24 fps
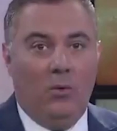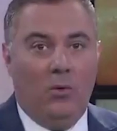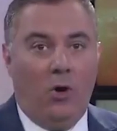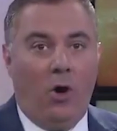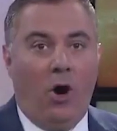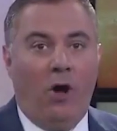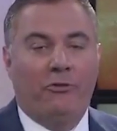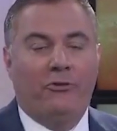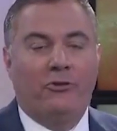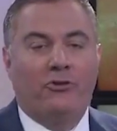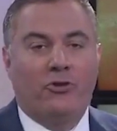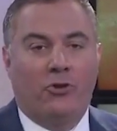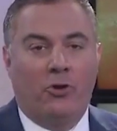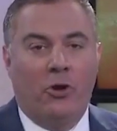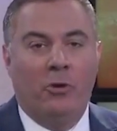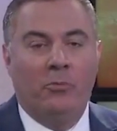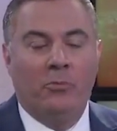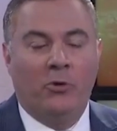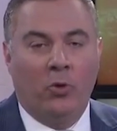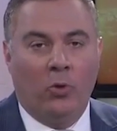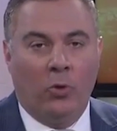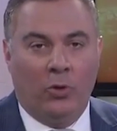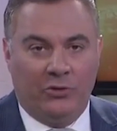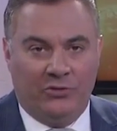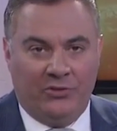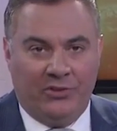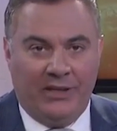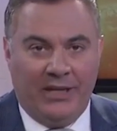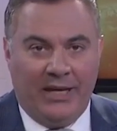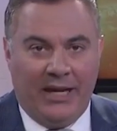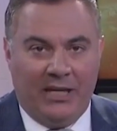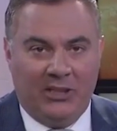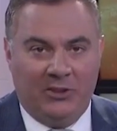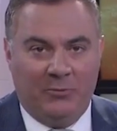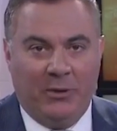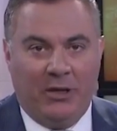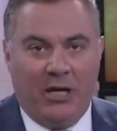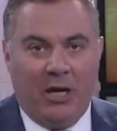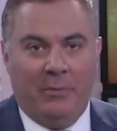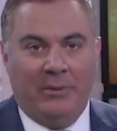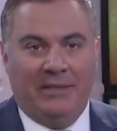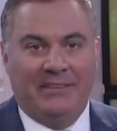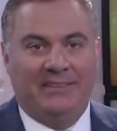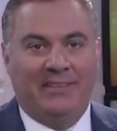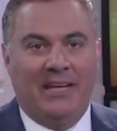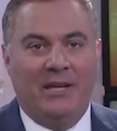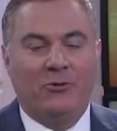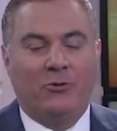Author Jerome Corsi has
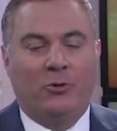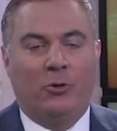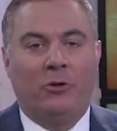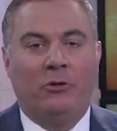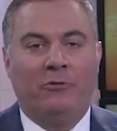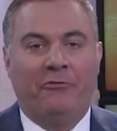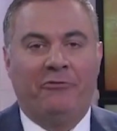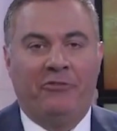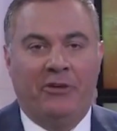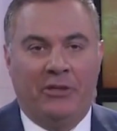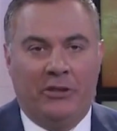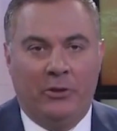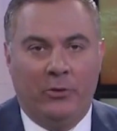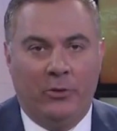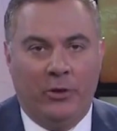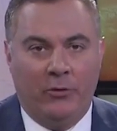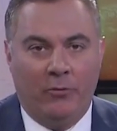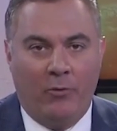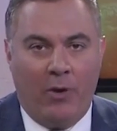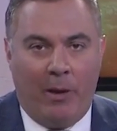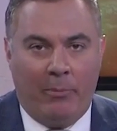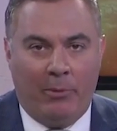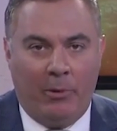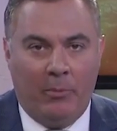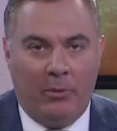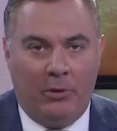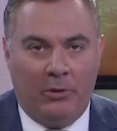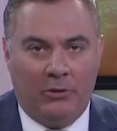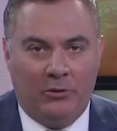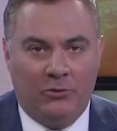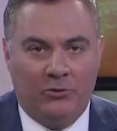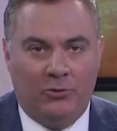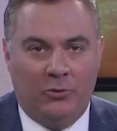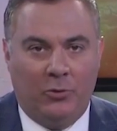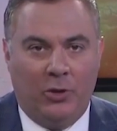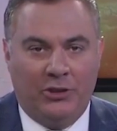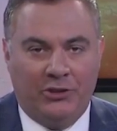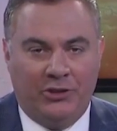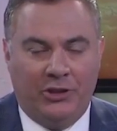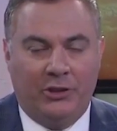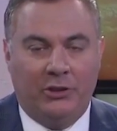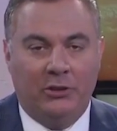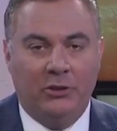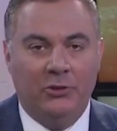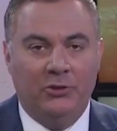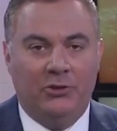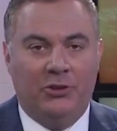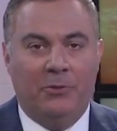become a central figure in Robert Mueller's
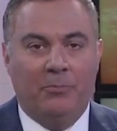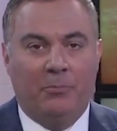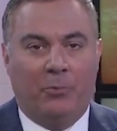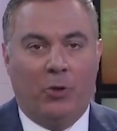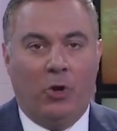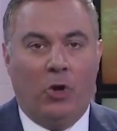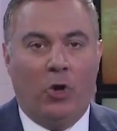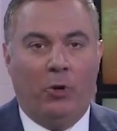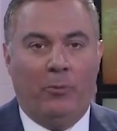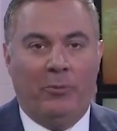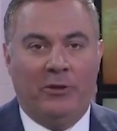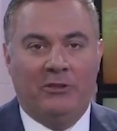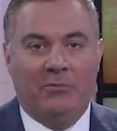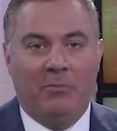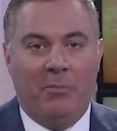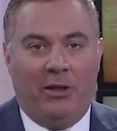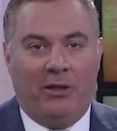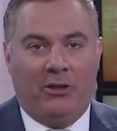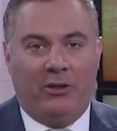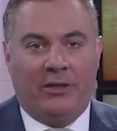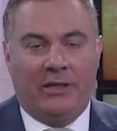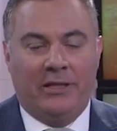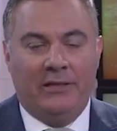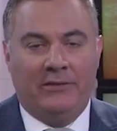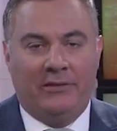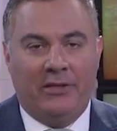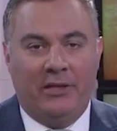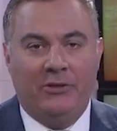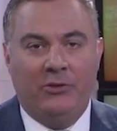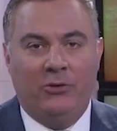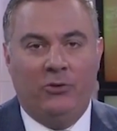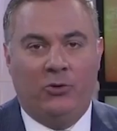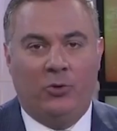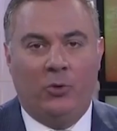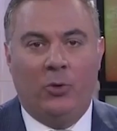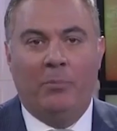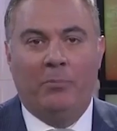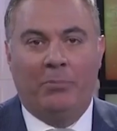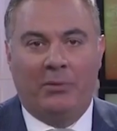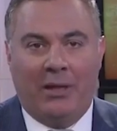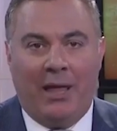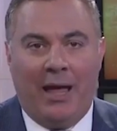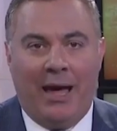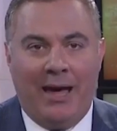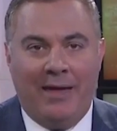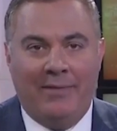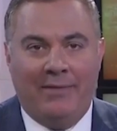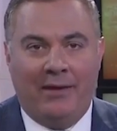Russia collusion probe, as Mueller continues to
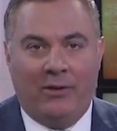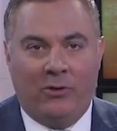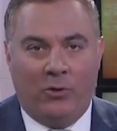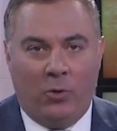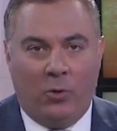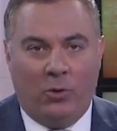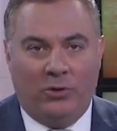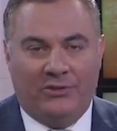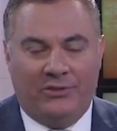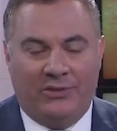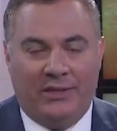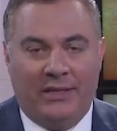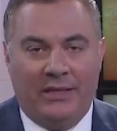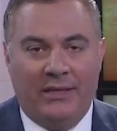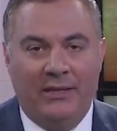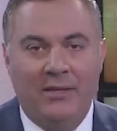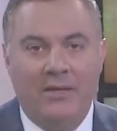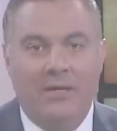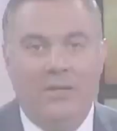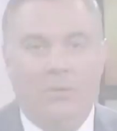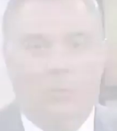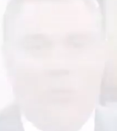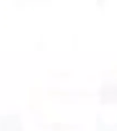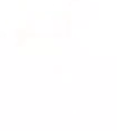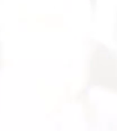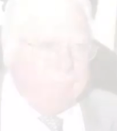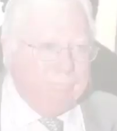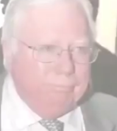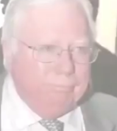imply that Corsi was